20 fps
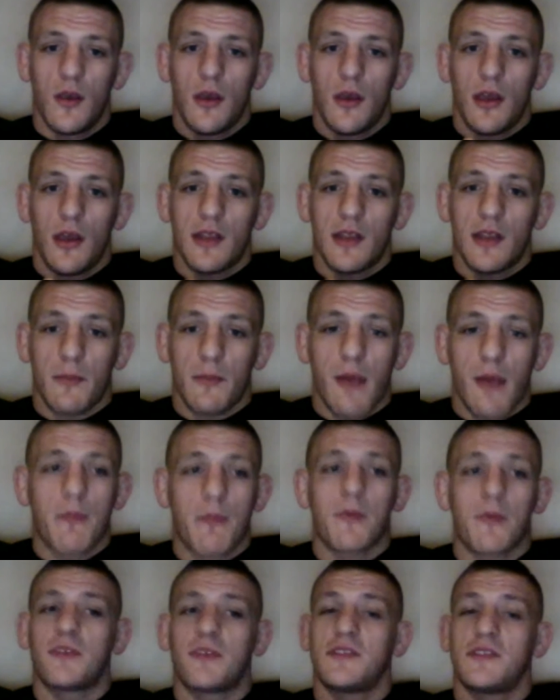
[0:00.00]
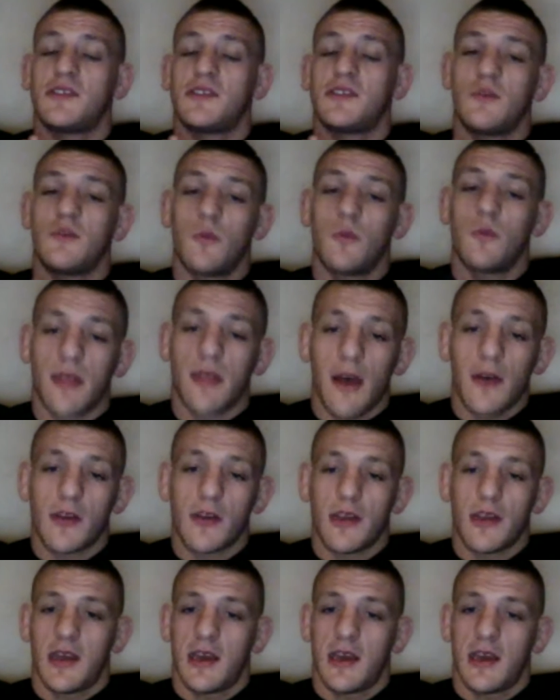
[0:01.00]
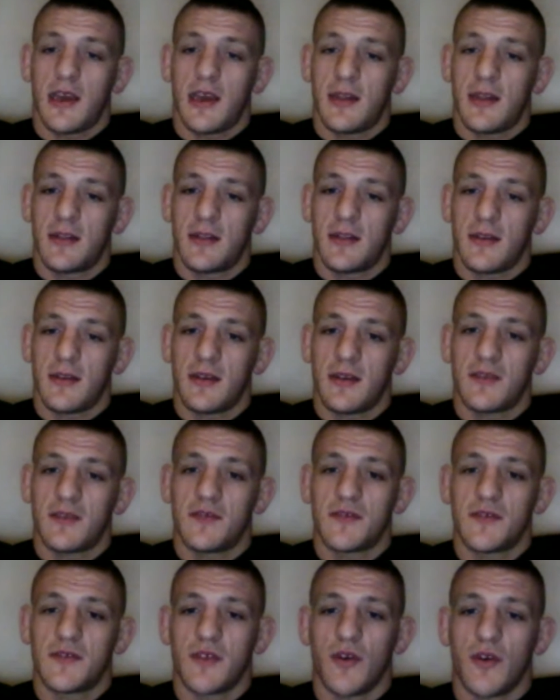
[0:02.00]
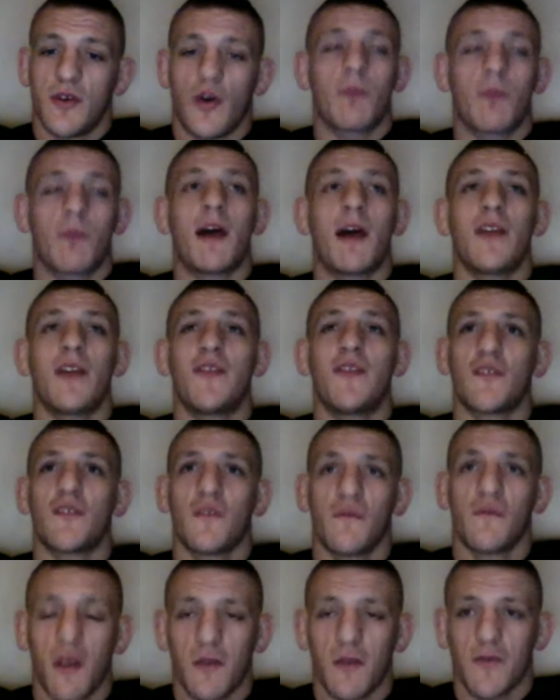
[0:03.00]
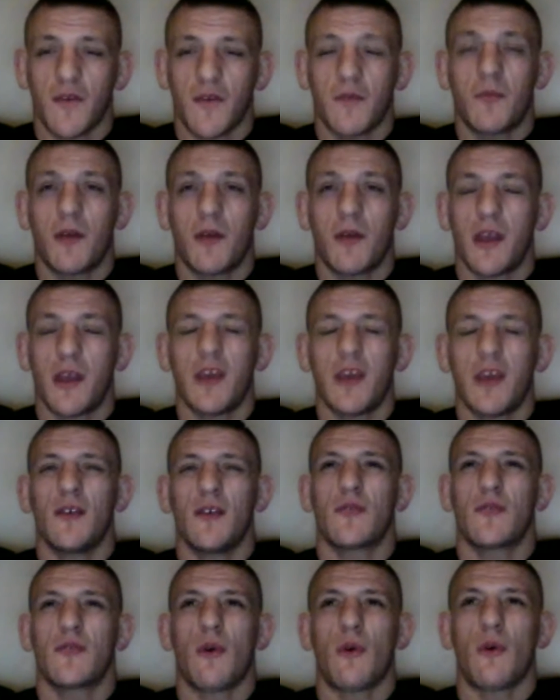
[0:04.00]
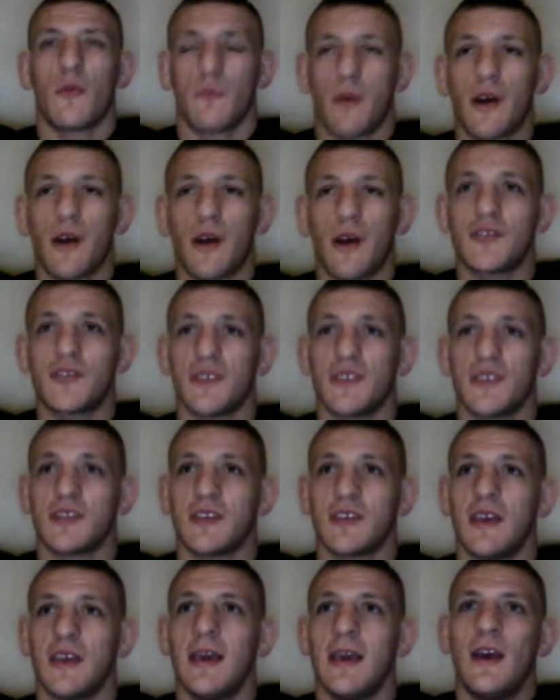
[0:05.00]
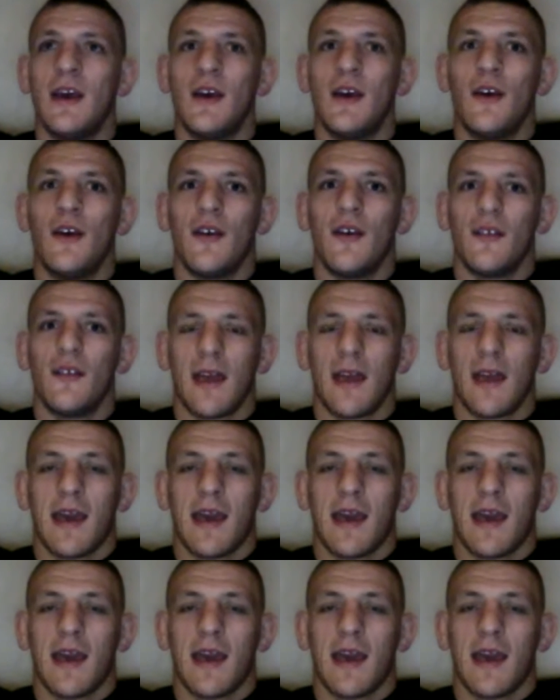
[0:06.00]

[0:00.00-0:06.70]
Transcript: in the proper position without getting hit. So I'm not just in front of somebody throwing punches. So